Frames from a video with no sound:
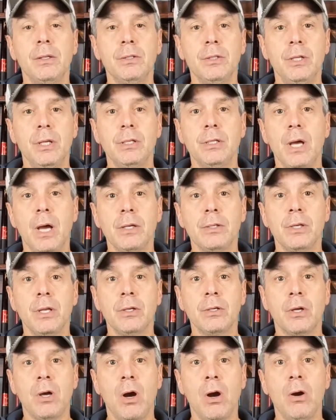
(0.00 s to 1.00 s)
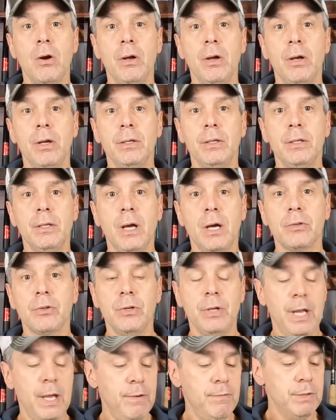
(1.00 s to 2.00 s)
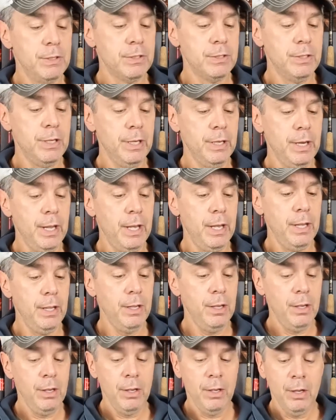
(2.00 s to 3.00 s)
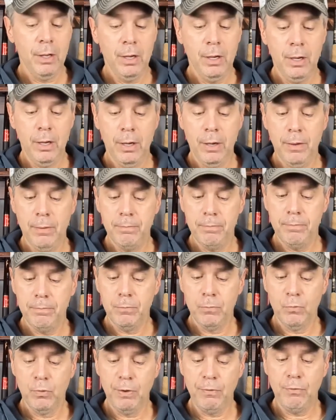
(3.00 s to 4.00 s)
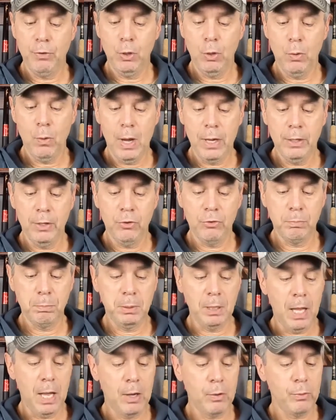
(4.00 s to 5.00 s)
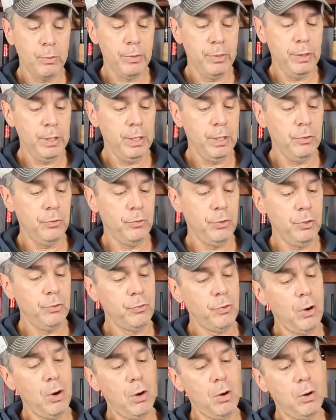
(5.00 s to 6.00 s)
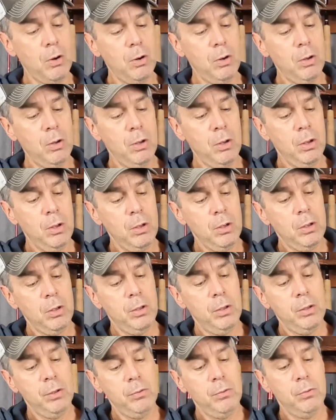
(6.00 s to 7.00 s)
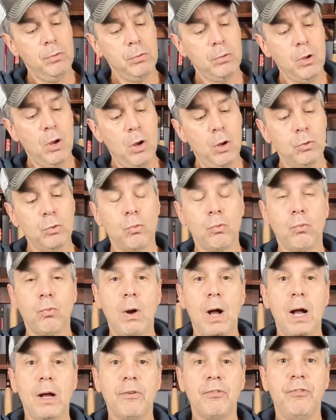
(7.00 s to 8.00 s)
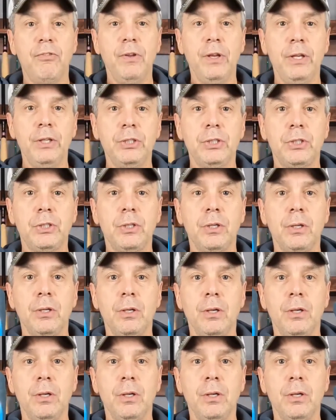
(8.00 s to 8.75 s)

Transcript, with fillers: Teton Tenkara, Dr. Davis did a uh, review on his blog with these. These are called Rockfish